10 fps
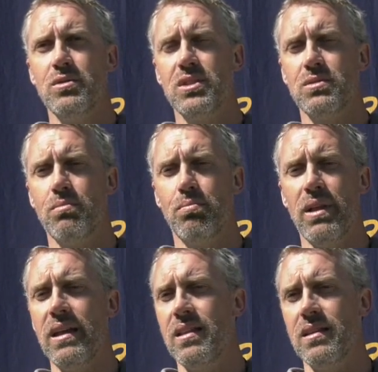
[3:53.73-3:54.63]
just
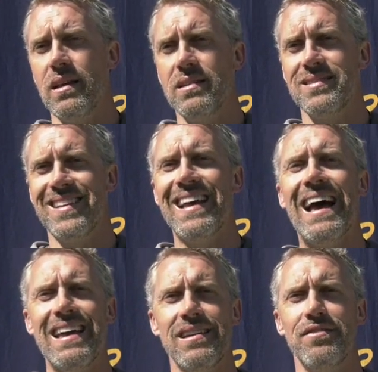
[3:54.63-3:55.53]
playing as
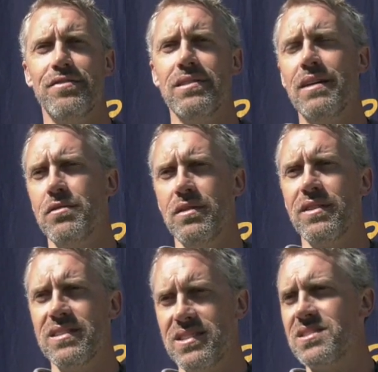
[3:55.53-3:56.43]
high of level
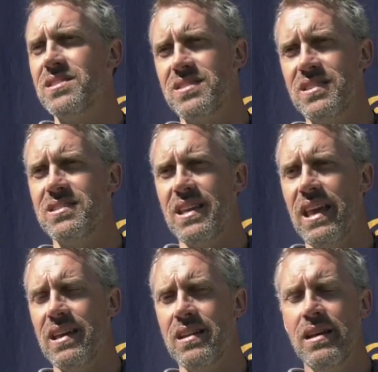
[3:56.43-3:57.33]
of consistency as he
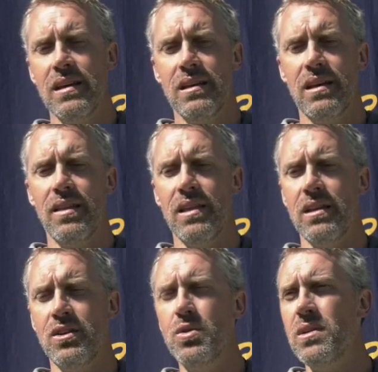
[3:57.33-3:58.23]
can. And
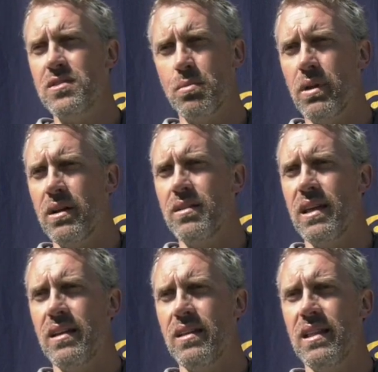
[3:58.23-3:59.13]
then Nooney's a player
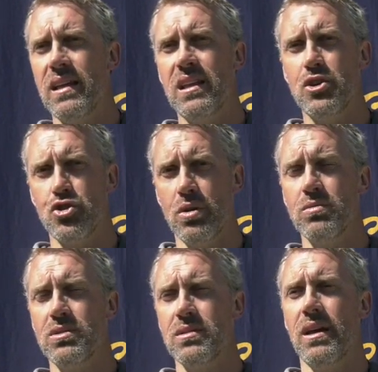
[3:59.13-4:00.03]
that has
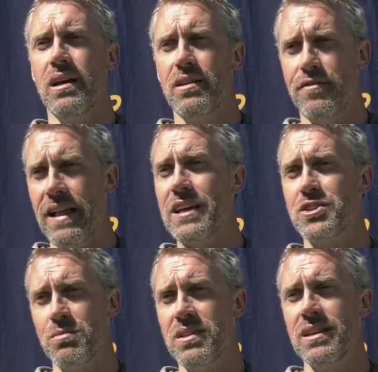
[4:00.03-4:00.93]
shown
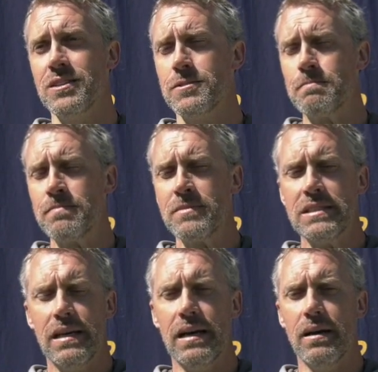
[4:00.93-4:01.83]
flashed some things.
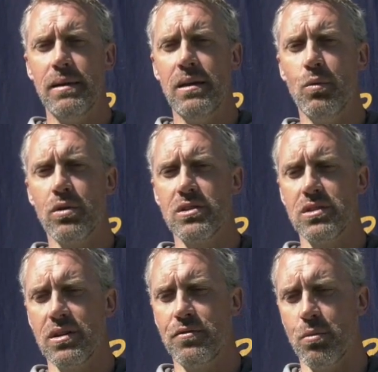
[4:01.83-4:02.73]
And we're
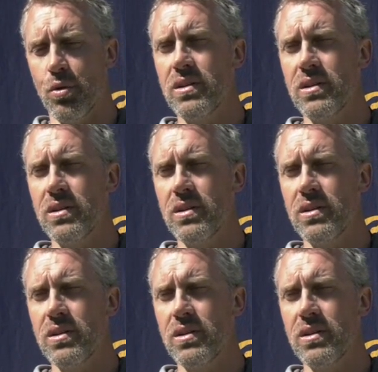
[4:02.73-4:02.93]
just looking for more